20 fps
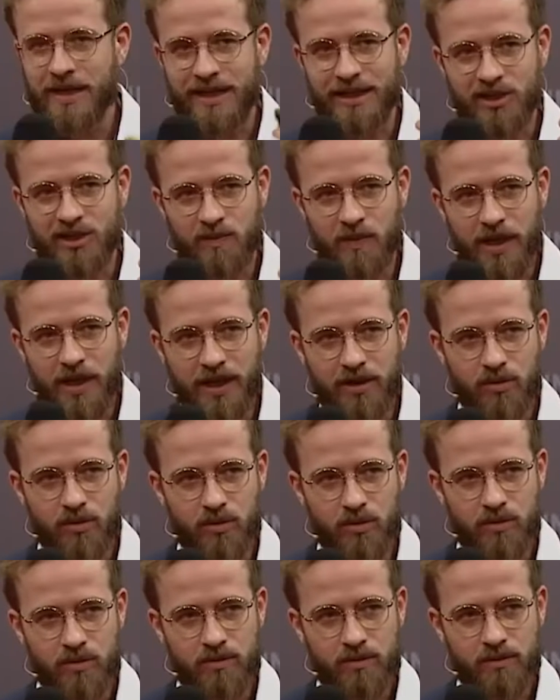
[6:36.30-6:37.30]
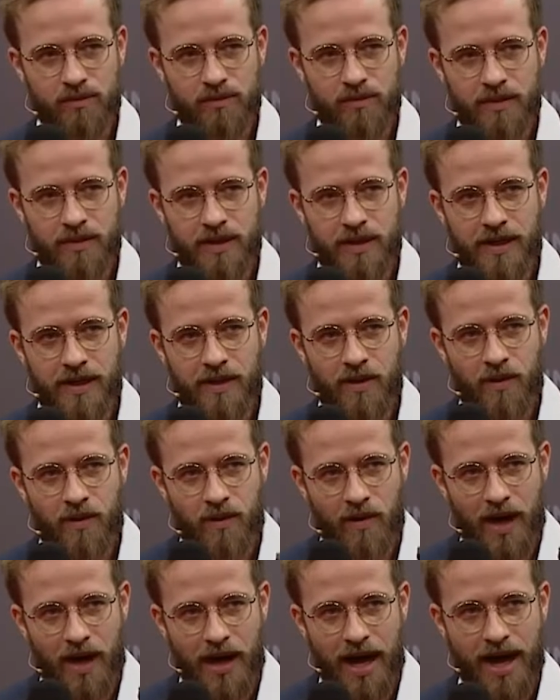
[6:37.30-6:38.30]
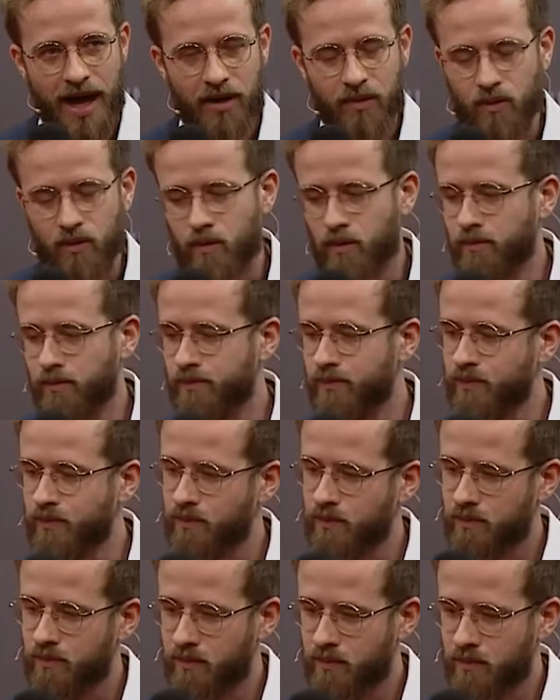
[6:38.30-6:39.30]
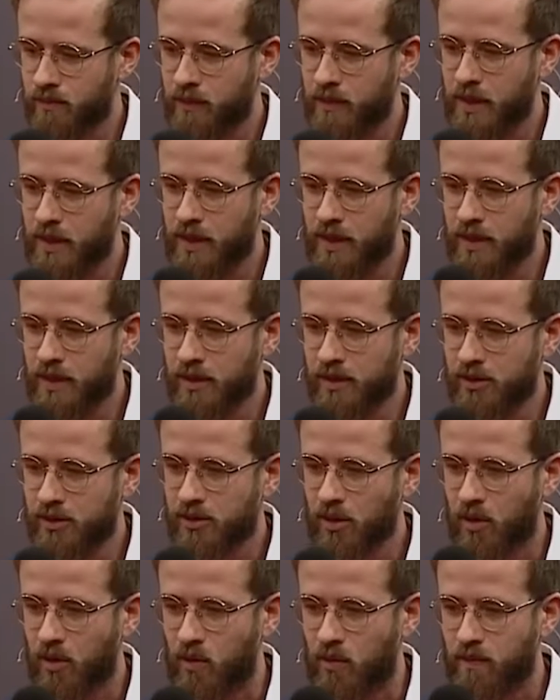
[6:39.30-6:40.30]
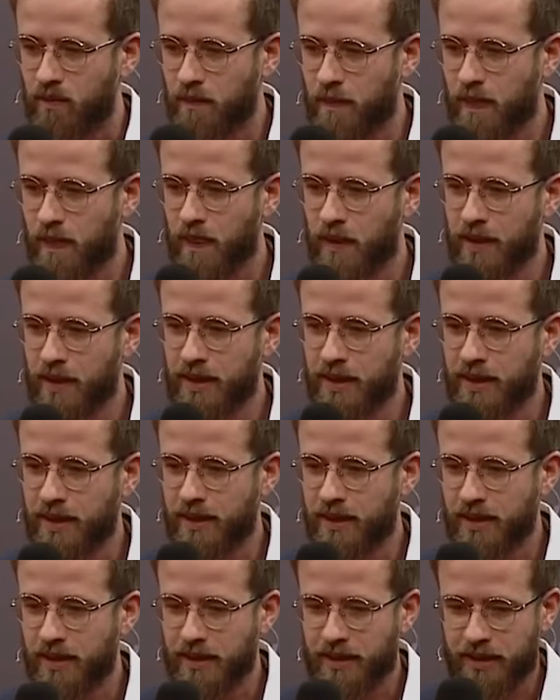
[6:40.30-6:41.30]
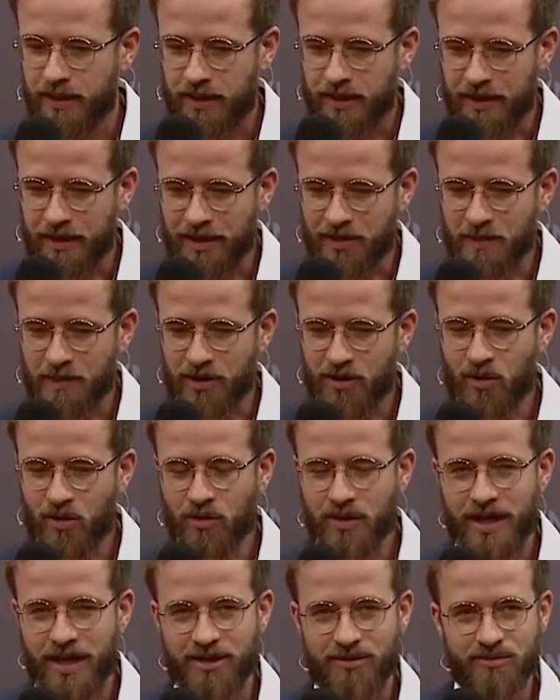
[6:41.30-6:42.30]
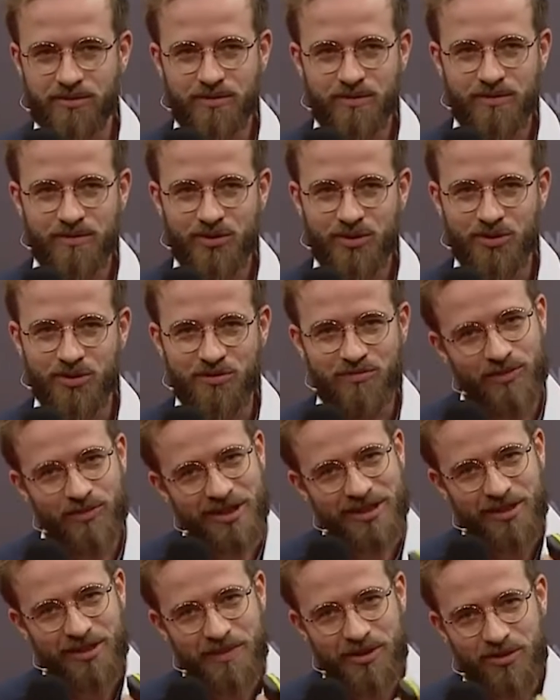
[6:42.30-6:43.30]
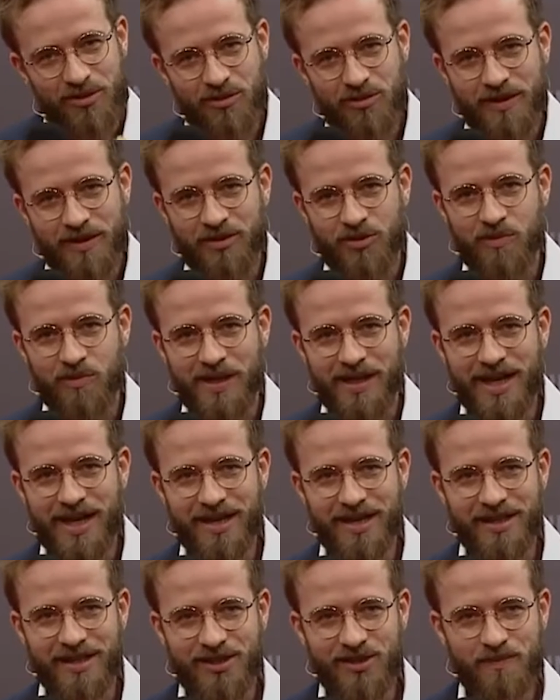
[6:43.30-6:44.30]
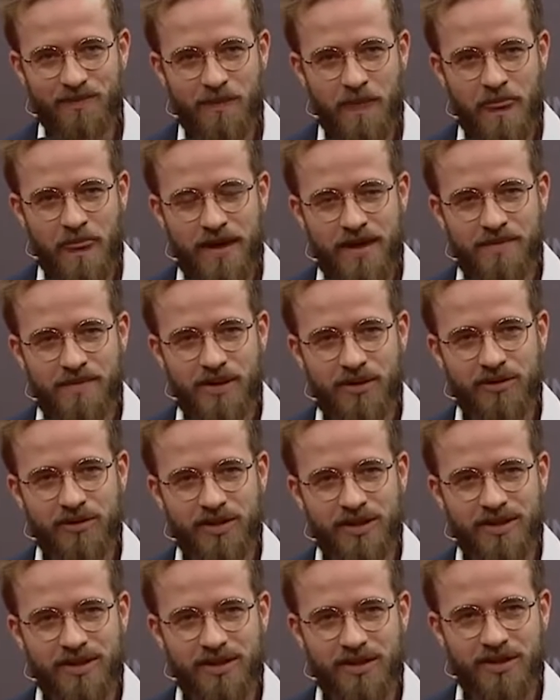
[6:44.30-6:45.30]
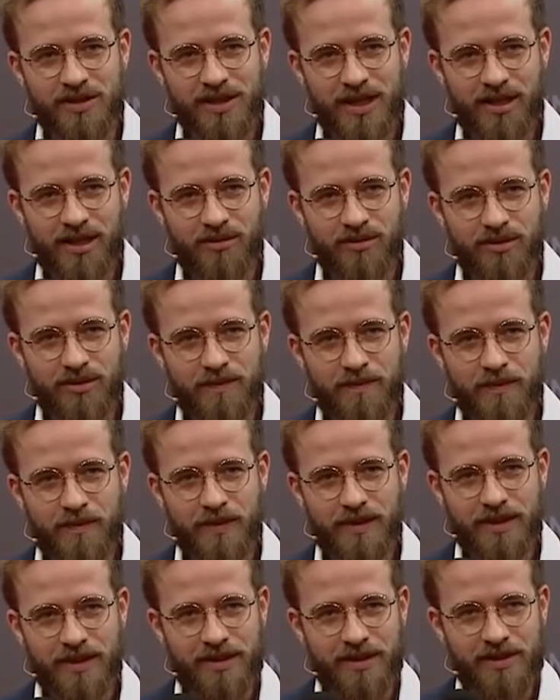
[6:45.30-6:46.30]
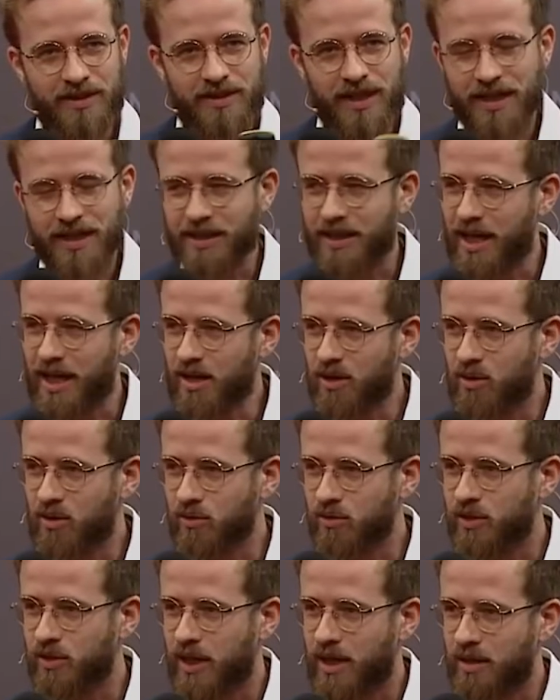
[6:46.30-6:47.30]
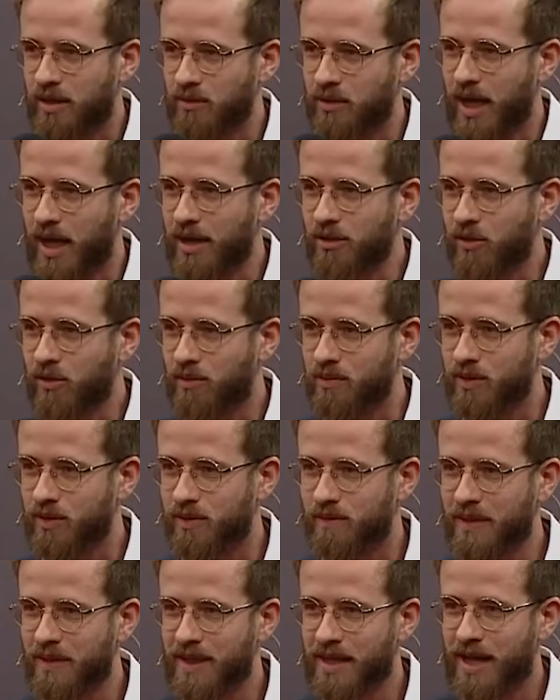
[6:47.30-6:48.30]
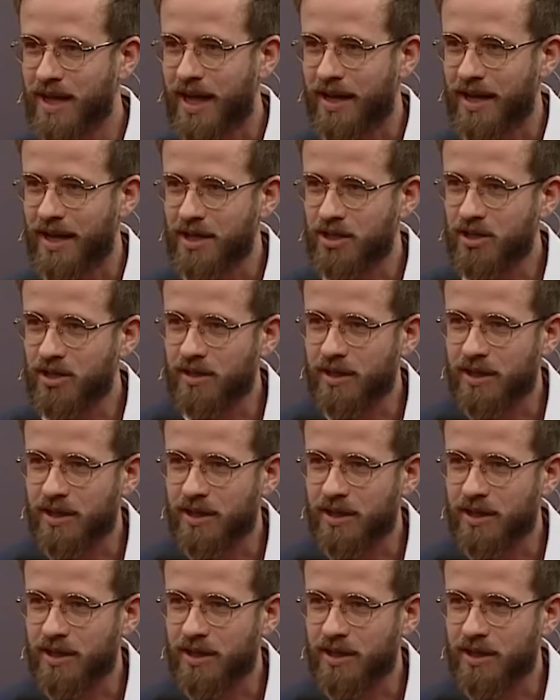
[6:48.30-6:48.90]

explain you how. So let me go now a little bit to quantum mechanics, because it turns out that these tiny arrows around the atoms are actually